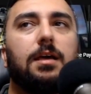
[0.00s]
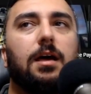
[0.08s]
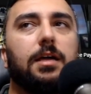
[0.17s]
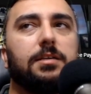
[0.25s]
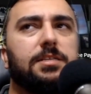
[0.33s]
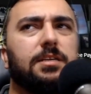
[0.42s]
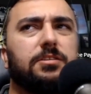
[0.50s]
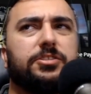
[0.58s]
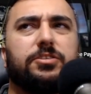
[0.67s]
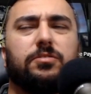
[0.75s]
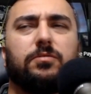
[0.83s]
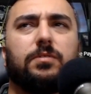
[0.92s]
You'll see they'll
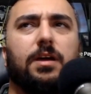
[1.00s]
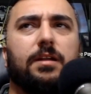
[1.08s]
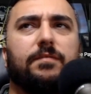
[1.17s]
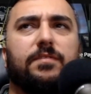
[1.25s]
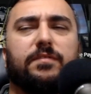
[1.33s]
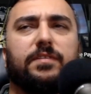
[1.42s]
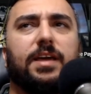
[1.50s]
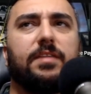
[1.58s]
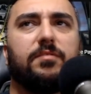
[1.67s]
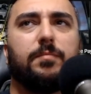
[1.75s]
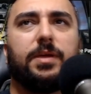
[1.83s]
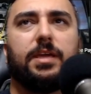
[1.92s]
show kind of their
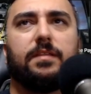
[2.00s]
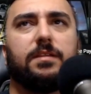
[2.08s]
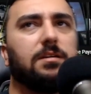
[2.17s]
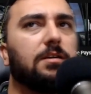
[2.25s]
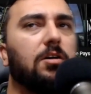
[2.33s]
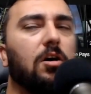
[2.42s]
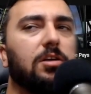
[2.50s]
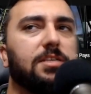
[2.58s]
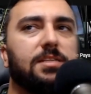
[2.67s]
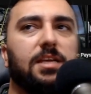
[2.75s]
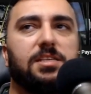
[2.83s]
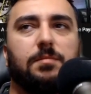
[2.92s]
philanthropy, the causes
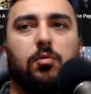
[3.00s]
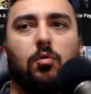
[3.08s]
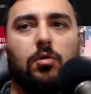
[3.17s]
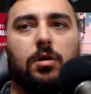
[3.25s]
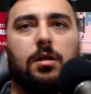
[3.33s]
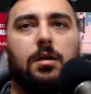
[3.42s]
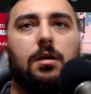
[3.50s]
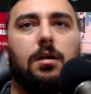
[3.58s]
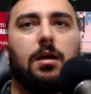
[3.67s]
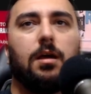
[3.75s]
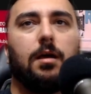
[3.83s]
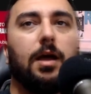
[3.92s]
they support,
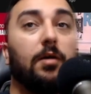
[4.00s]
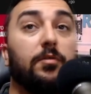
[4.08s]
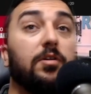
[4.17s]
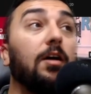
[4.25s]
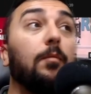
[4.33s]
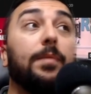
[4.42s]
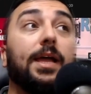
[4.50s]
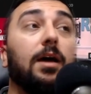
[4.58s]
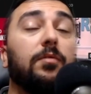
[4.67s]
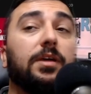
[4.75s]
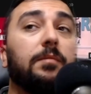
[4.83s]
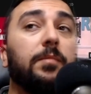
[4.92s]
how they're helping
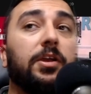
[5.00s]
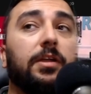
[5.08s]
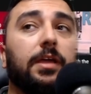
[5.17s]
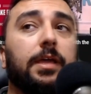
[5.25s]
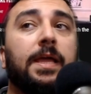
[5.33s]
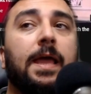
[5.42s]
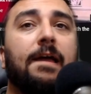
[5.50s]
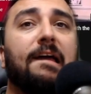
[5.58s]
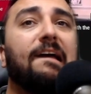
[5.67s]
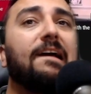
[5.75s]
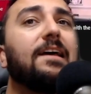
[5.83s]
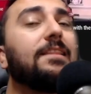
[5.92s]
out the community.
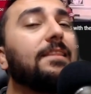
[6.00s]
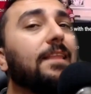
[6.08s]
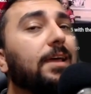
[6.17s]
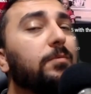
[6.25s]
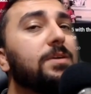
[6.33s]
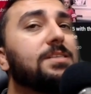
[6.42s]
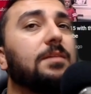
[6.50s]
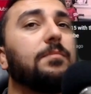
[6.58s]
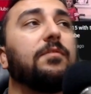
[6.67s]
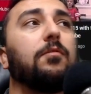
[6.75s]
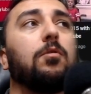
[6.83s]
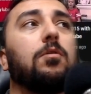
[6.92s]
Like we said
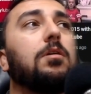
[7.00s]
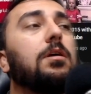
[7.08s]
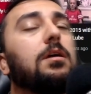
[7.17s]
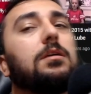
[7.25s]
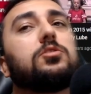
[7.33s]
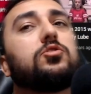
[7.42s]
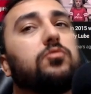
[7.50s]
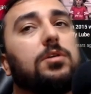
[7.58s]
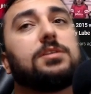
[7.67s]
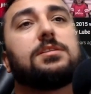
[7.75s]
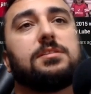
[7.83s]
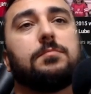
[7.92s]
before,
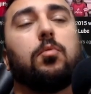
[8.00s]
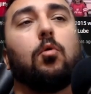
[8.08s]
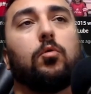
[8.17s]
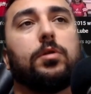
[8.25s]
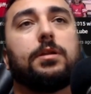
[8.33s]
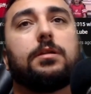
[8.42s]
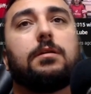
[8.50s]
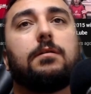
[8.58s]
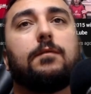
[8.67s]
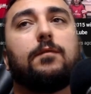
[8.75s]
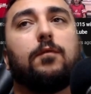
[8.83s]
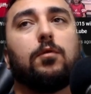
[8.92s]
trust is important
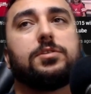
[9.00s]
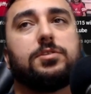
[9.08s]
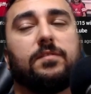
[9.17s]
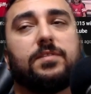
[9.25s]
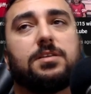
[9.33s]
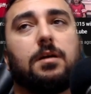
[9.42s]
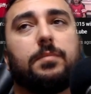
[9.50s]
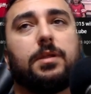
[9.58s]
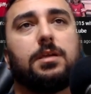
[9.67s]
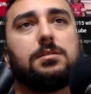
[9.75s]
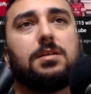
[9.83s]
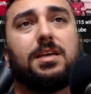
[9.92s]
for service companies.